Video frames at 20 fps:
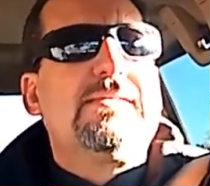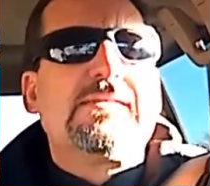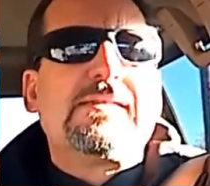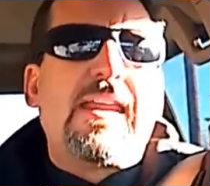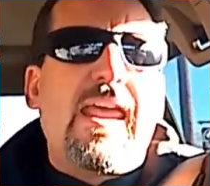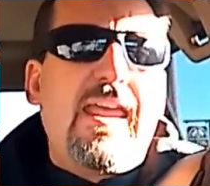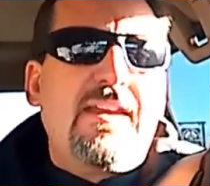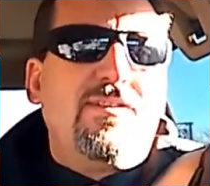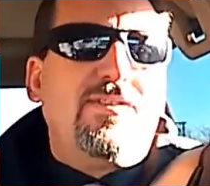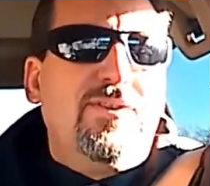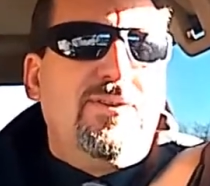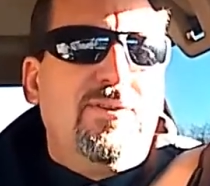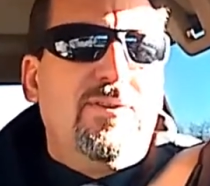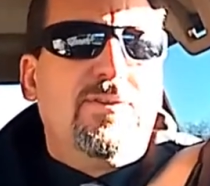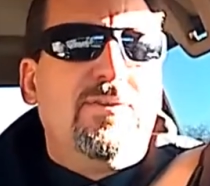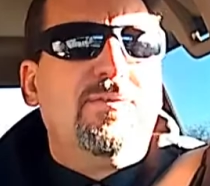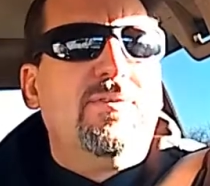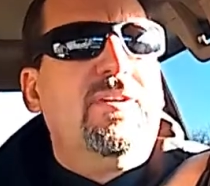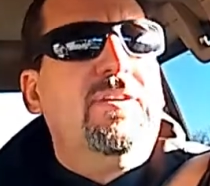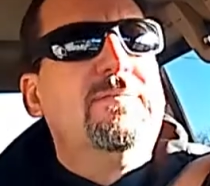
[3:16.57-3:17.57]
Stay
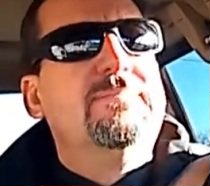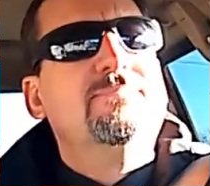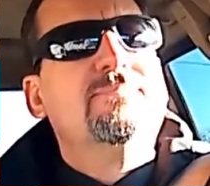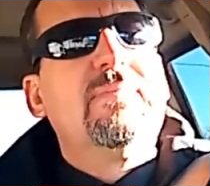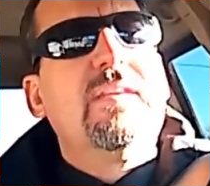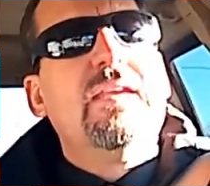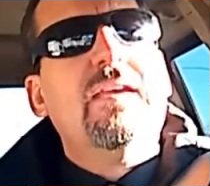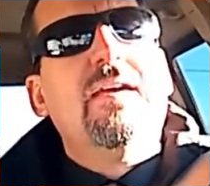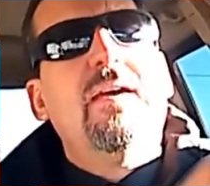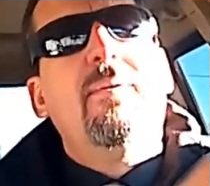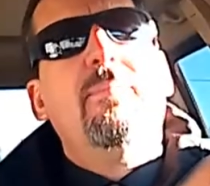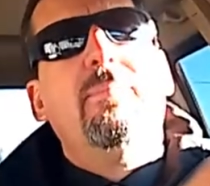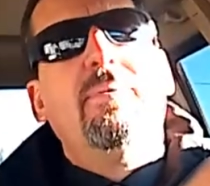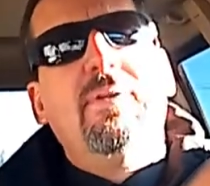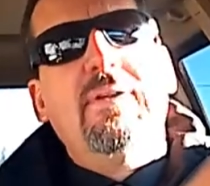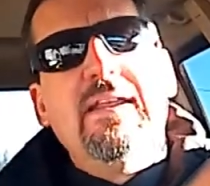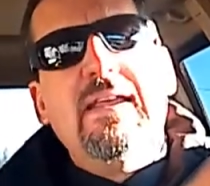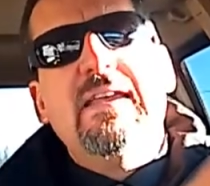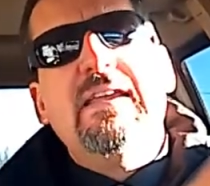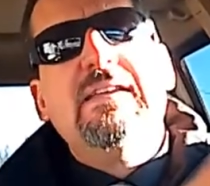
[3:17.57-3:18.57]
tuned.
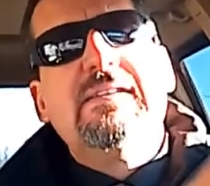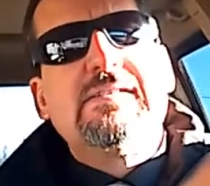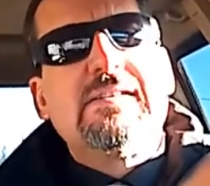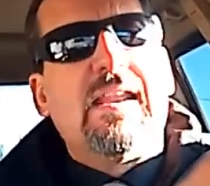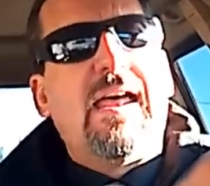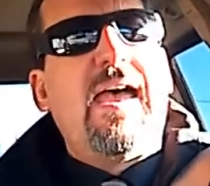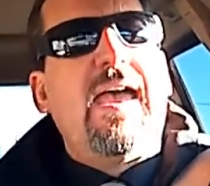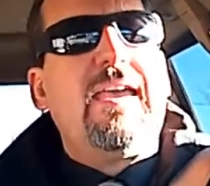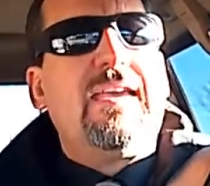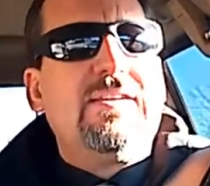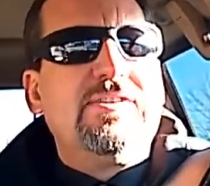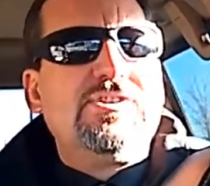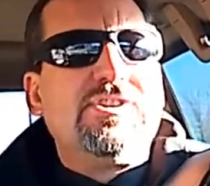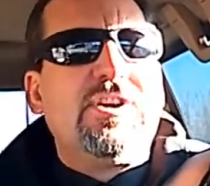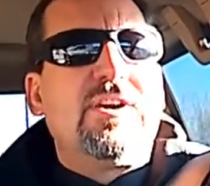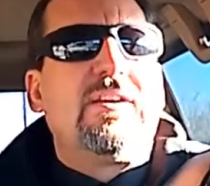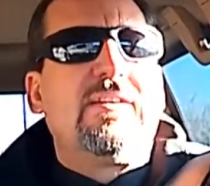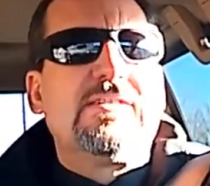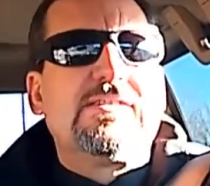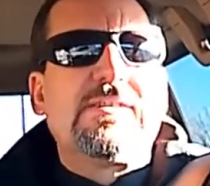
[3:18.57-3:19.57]
Please like,
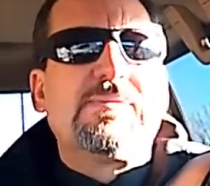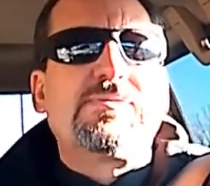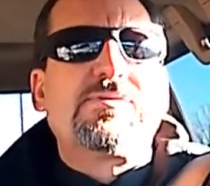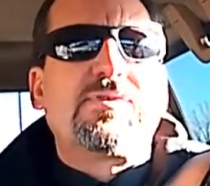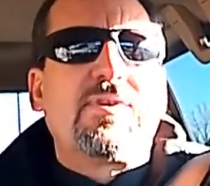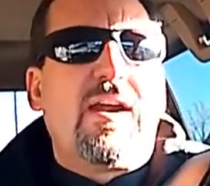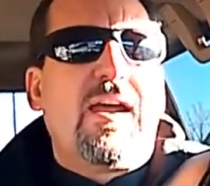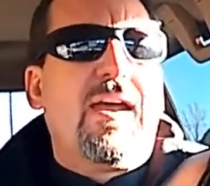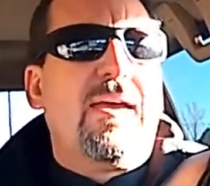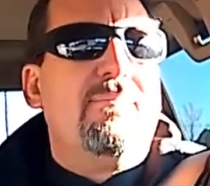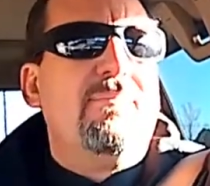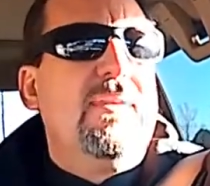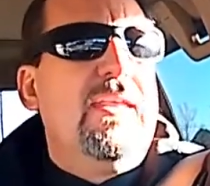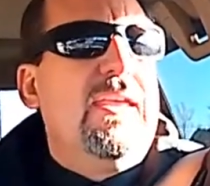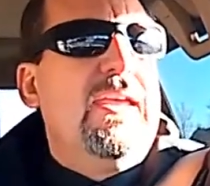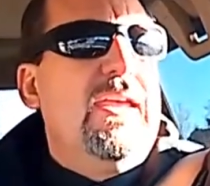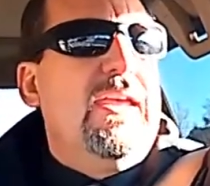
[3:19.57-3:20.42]
share, and subscribe.